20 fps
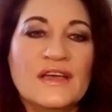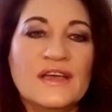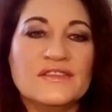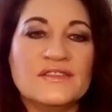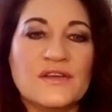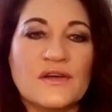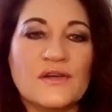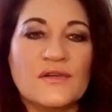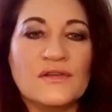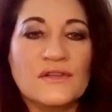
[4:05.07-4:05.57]

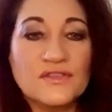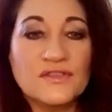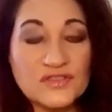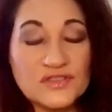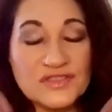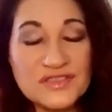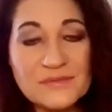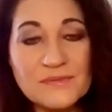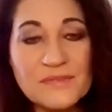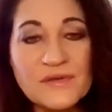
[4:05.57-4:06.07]
So to
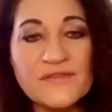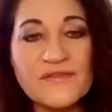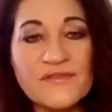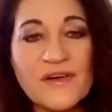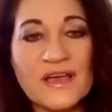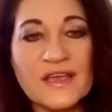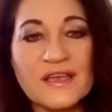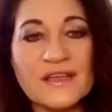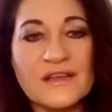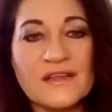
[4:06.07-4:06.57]

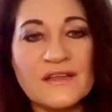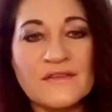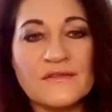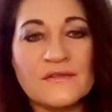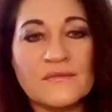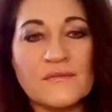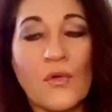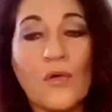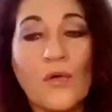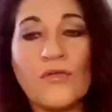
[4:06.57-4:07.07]
simplify it
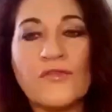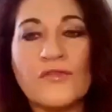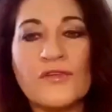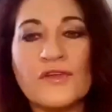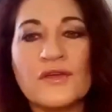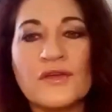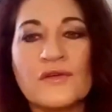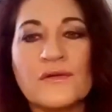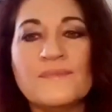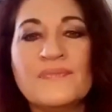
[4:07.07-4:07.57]
even more for
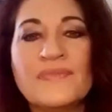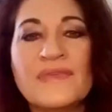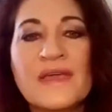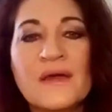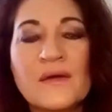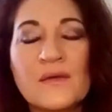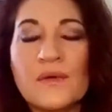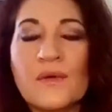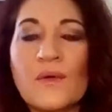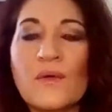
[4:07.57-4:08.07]
you,
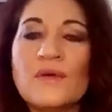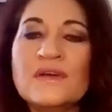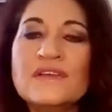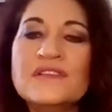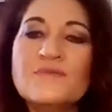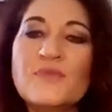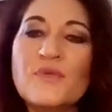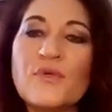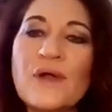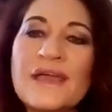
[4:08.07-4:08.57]
we always
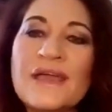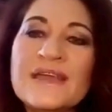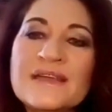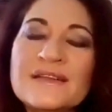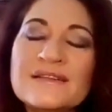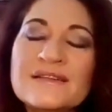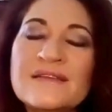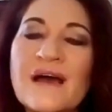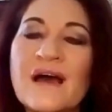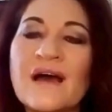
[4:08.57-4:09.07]
break
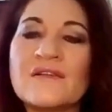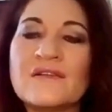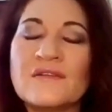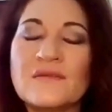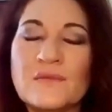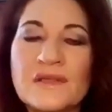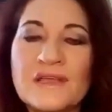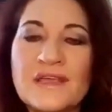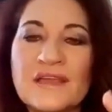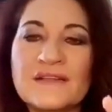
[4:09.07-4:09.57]
it down
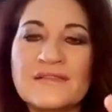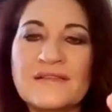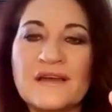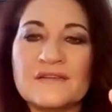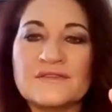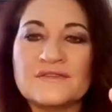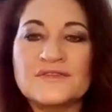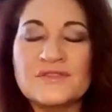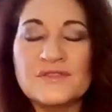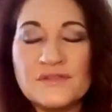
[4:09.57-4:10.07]
and we get
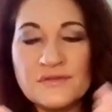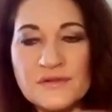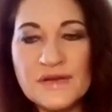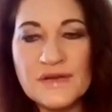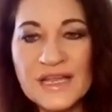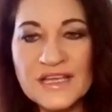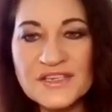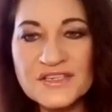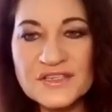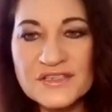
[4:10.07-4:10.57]
down to the
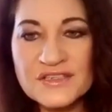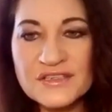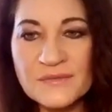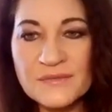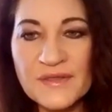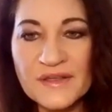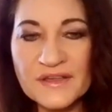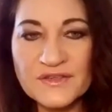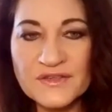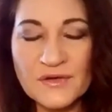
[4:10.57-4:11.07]
relationship
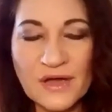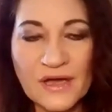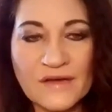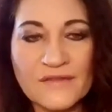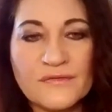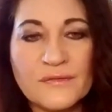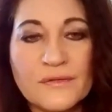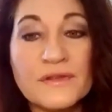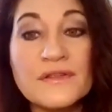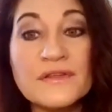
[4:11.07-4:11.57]
that you
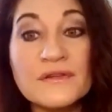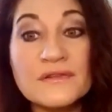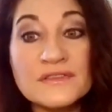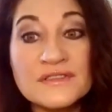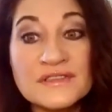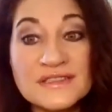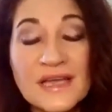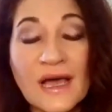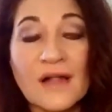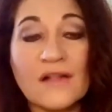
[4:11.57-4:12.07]
have with
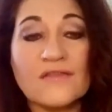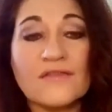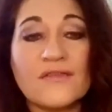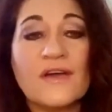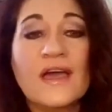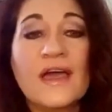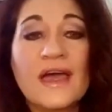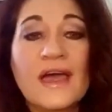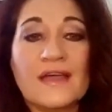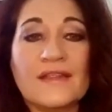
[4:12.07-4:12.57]
yourself,
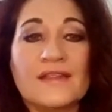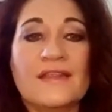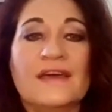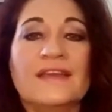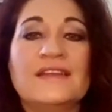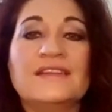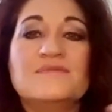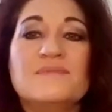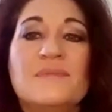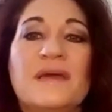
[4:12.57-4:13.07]
and
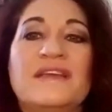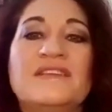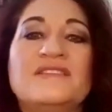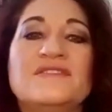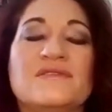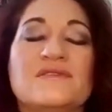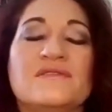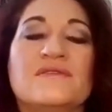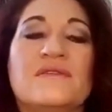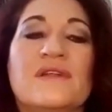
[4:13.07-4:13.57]
that is
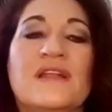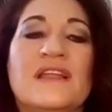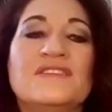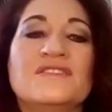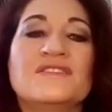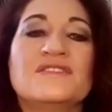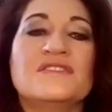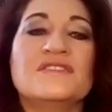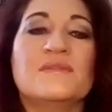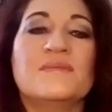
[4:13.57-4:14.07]
based on the
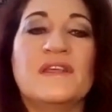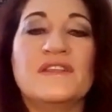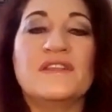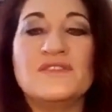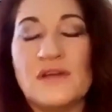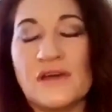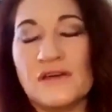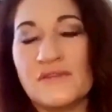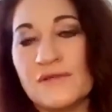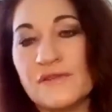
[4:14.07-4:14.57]
relationship that
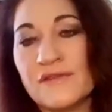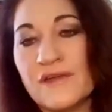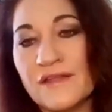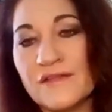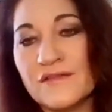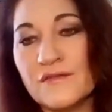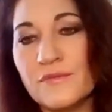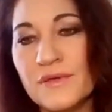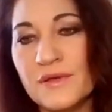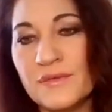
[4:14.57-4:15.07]
you have with
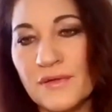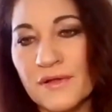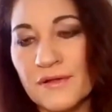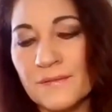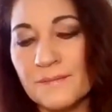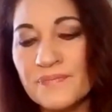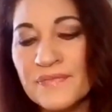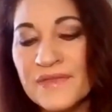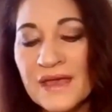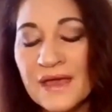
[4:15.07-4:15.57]
other people.